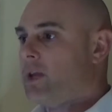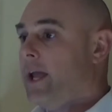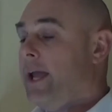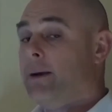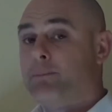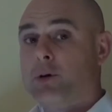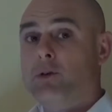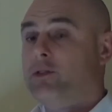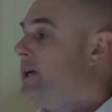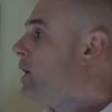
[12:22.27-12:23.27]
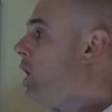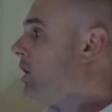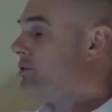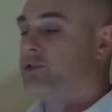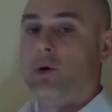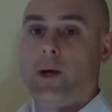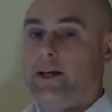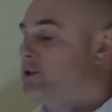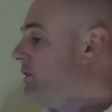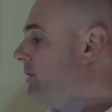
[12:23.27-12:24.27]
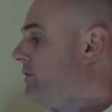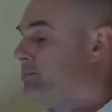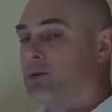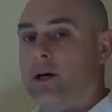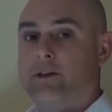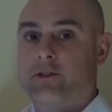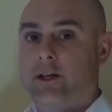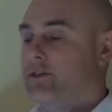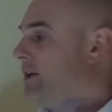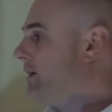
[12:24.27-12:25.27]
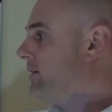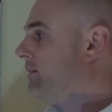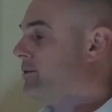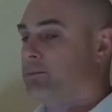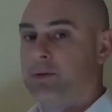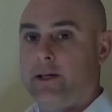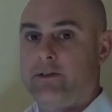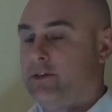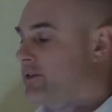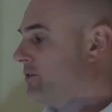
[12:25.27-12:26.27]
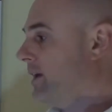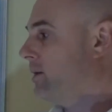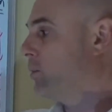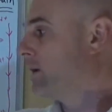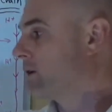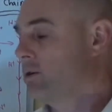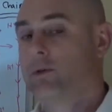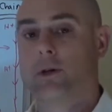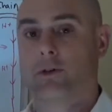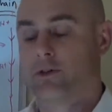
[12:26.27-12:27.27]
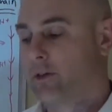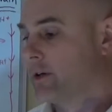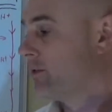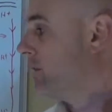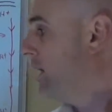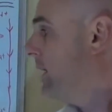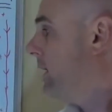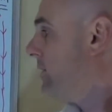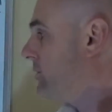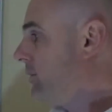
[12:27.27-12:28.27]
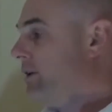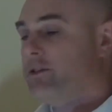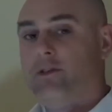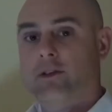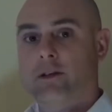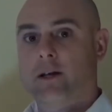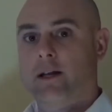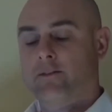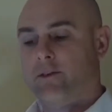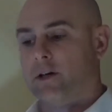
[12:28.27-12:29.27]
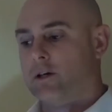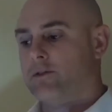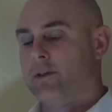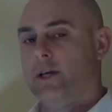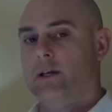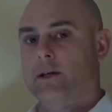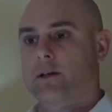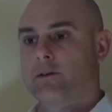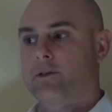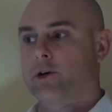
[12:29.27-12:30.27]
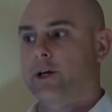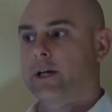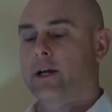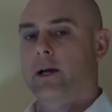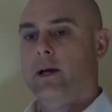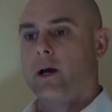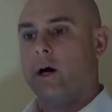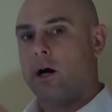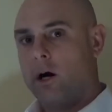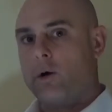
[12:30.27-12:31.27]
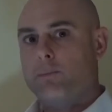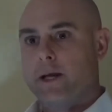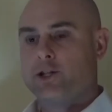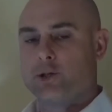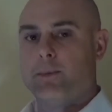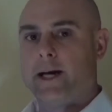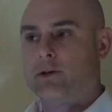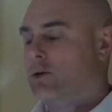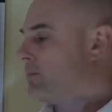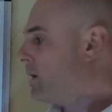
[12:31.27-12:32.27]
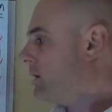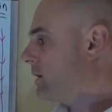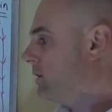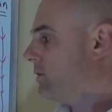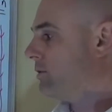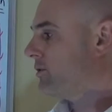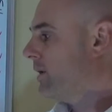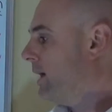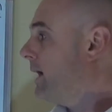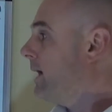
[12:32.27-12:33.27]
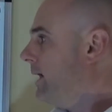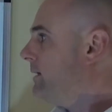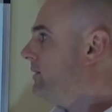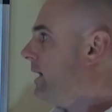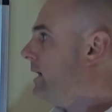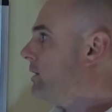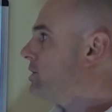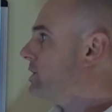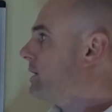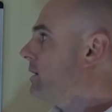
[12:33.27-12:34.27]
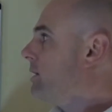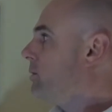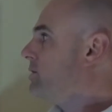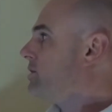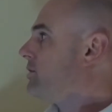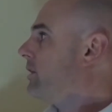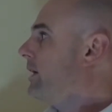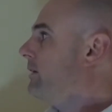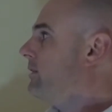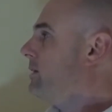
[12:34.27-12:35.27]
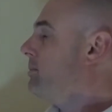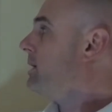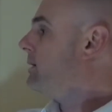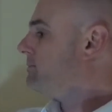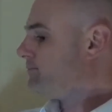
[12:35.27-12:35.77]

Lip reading: and protein also enter this process in different places than where glucose does. So this is involved in converting all major macromolecules into energy, which is our ATP.